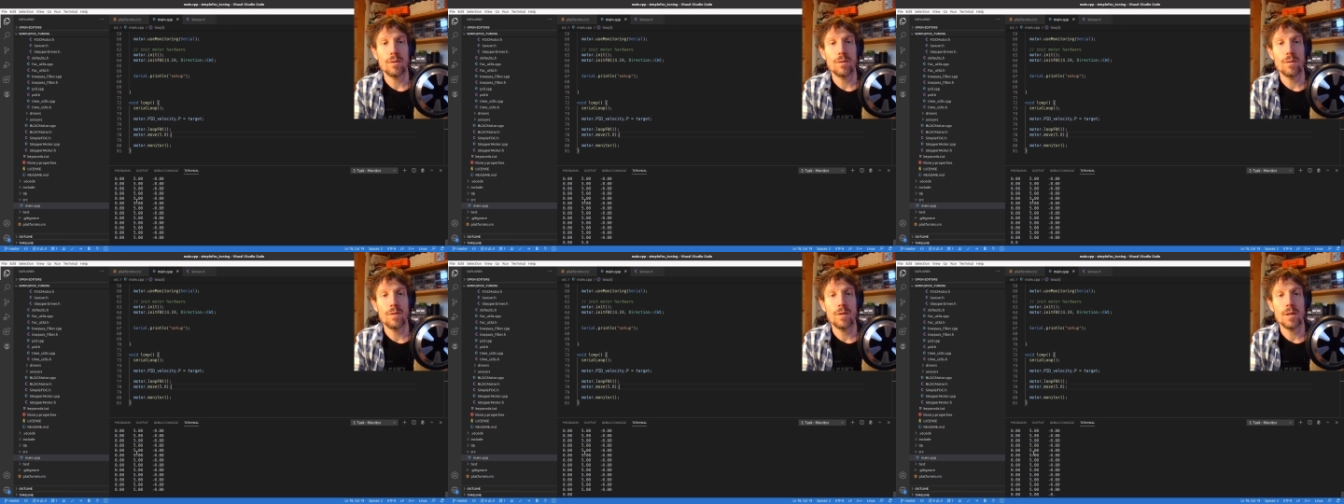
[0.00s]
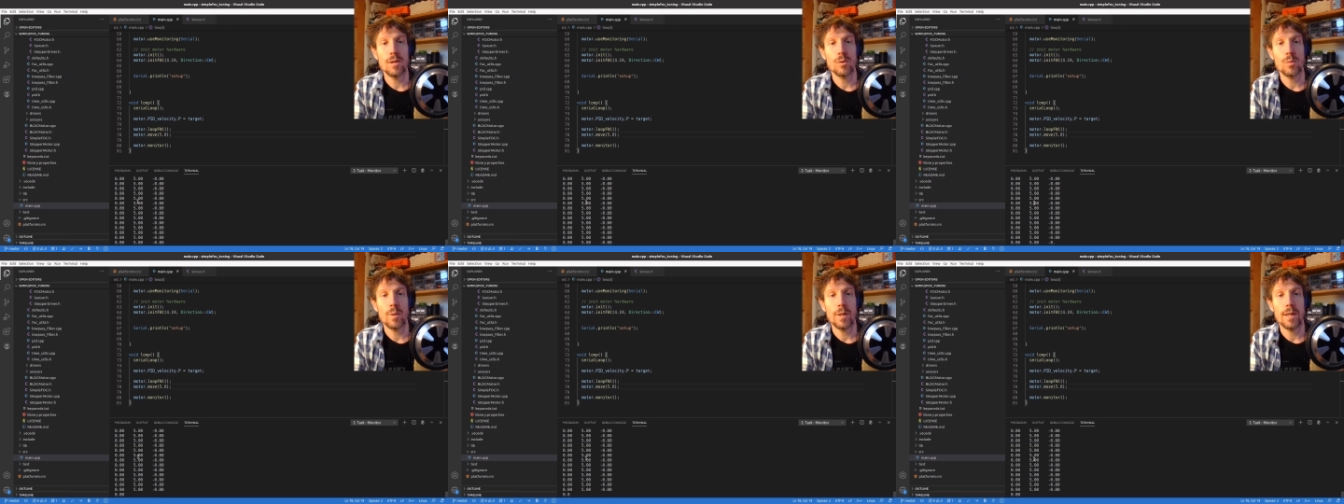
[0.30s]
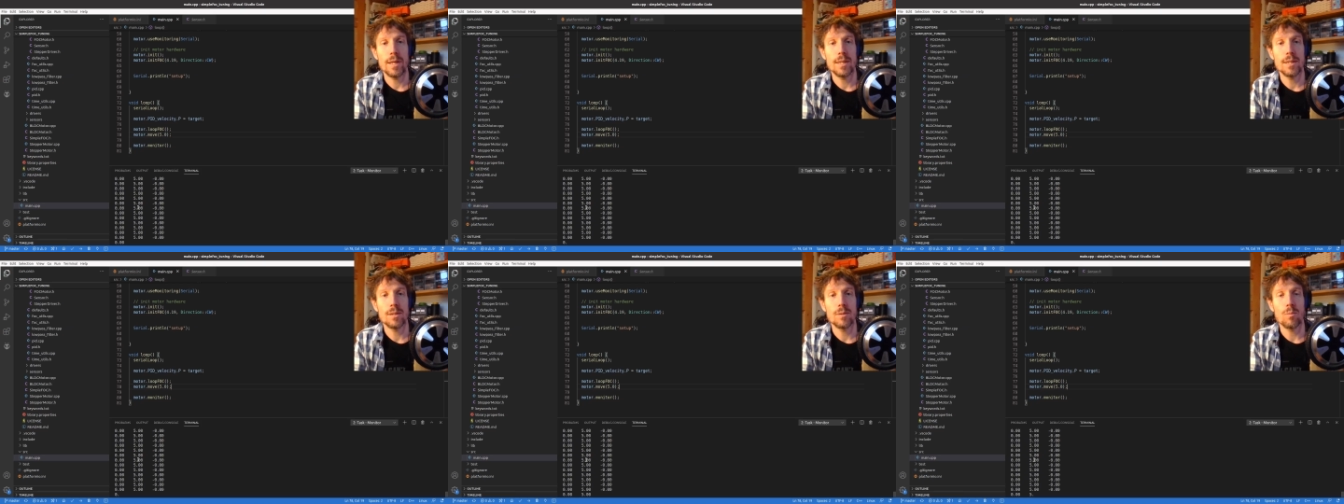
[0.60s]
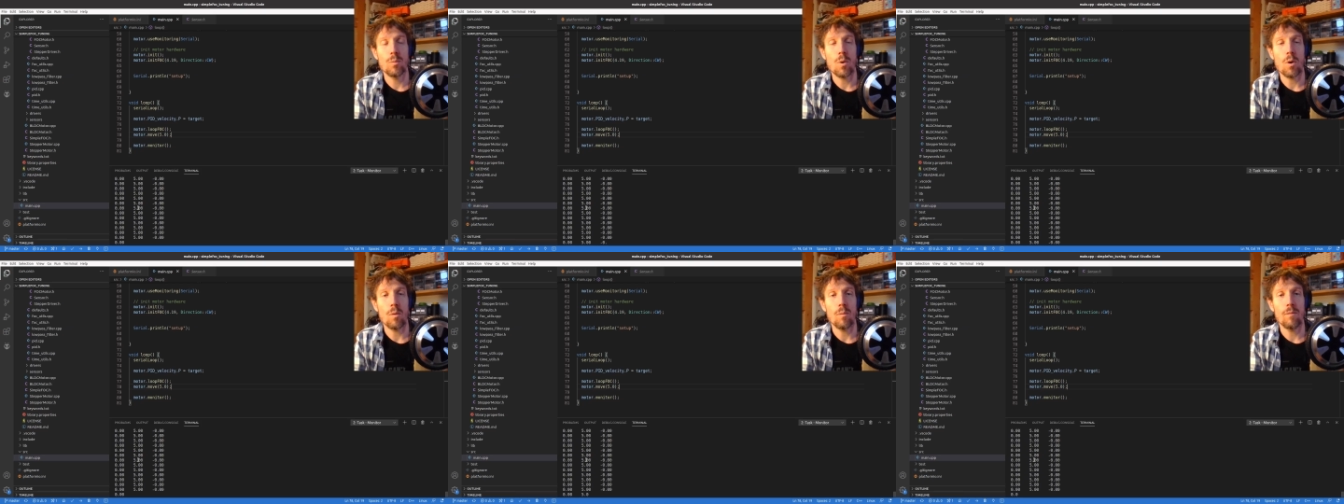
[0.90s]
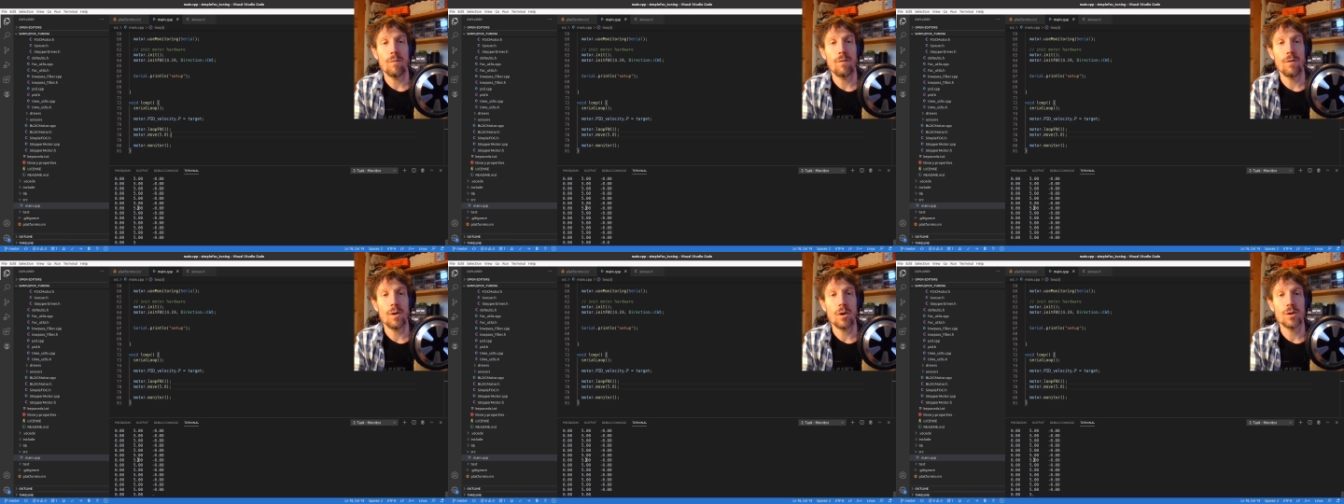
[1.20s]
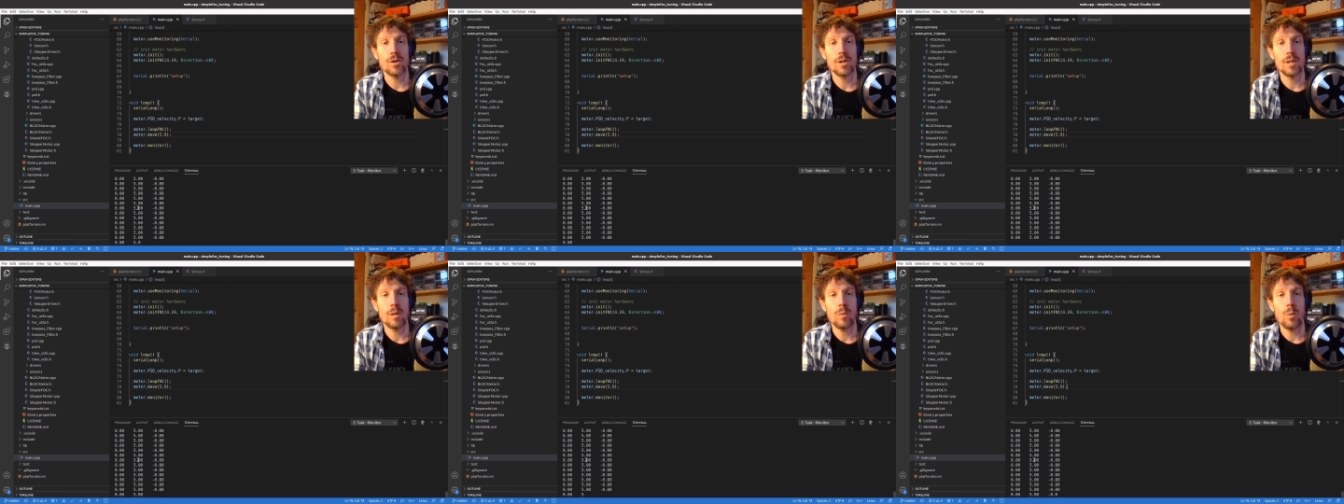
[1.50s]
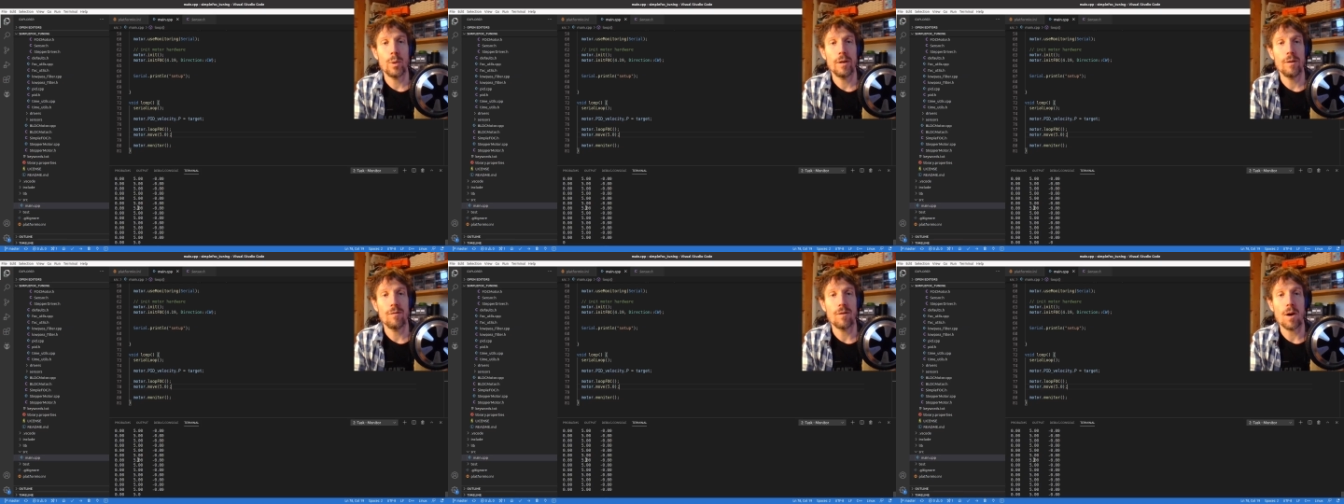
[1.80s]
this one is what velocity
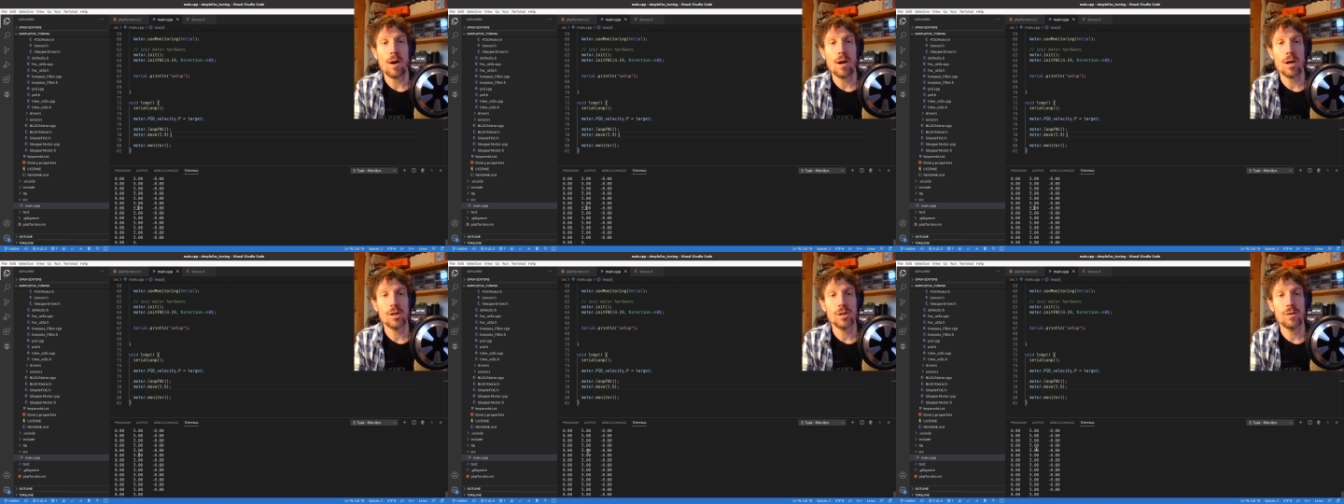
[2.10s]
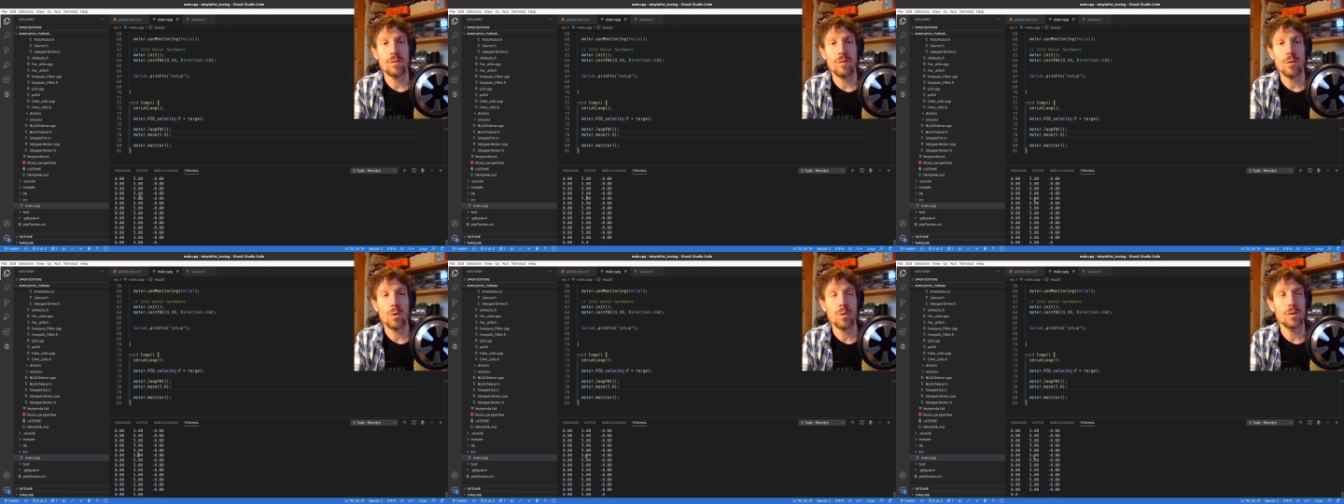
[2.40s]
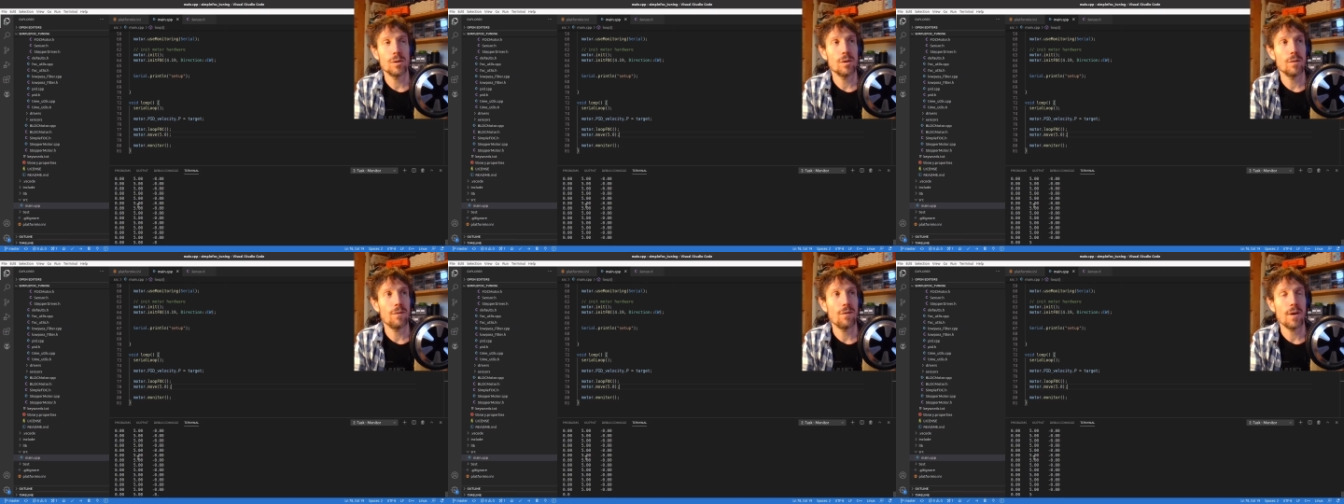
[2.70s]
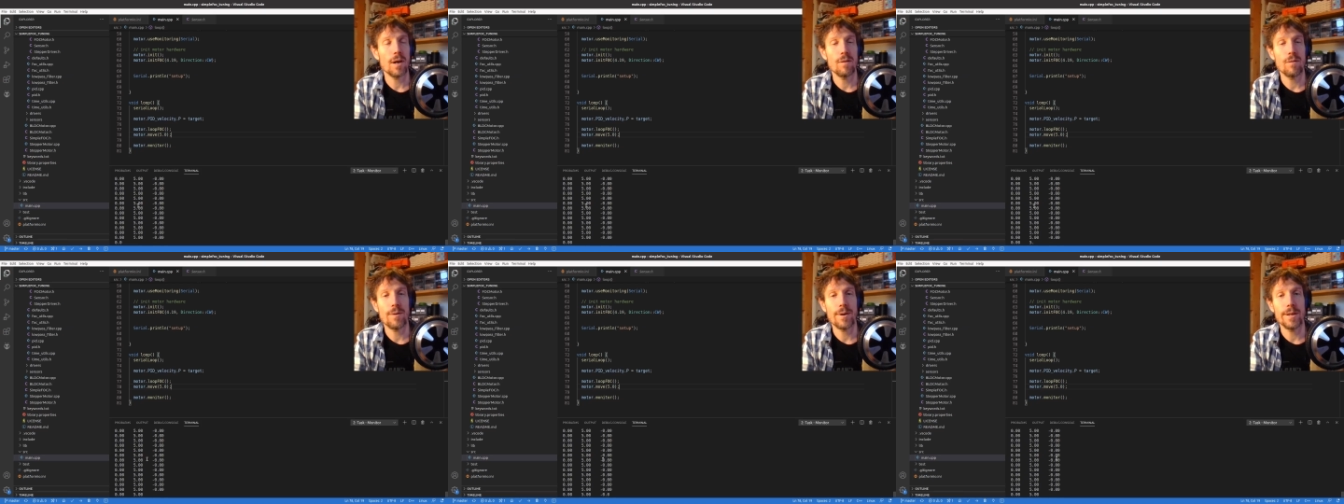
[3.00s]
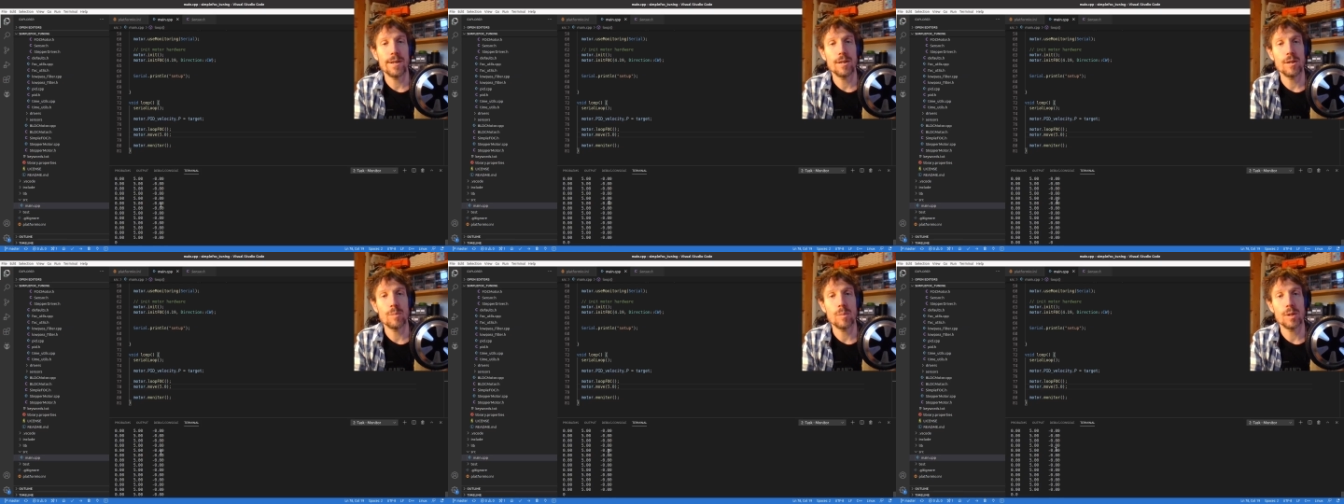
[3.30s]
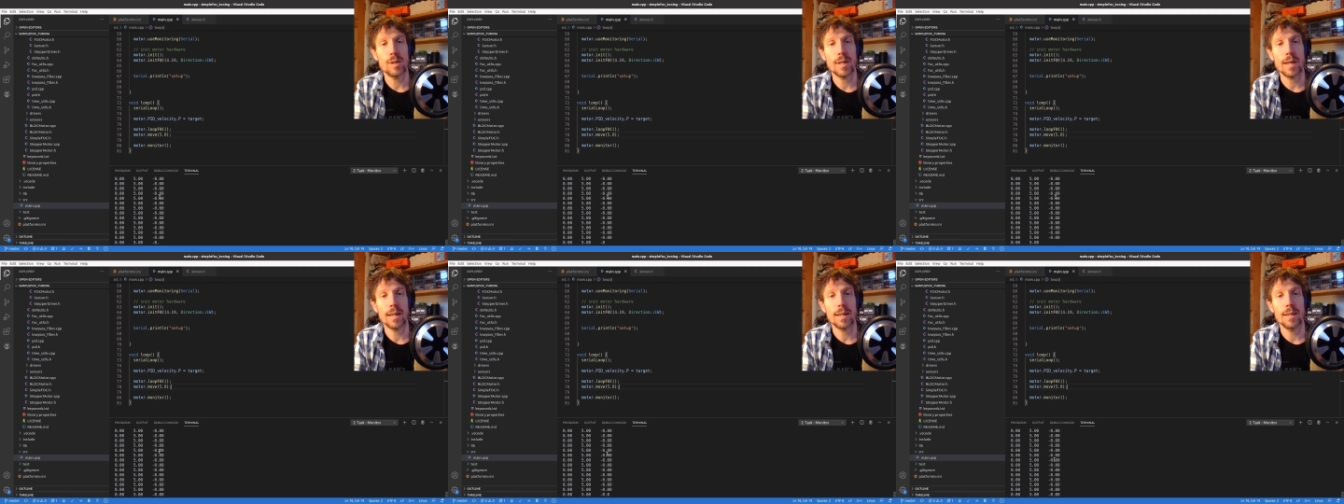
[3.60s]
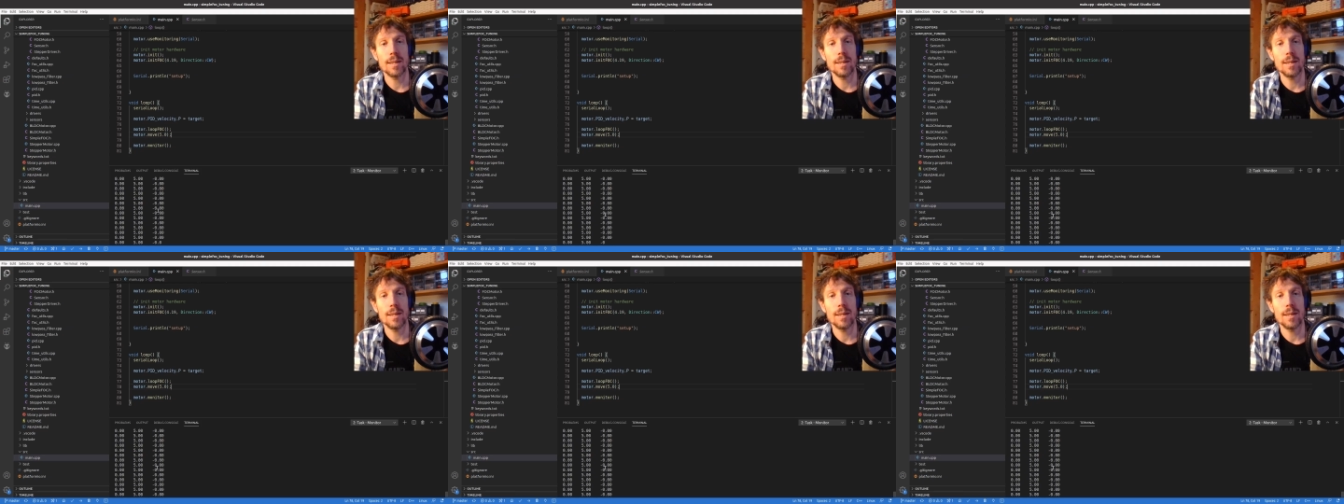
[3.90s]
we've asked for, so 5 radians per second,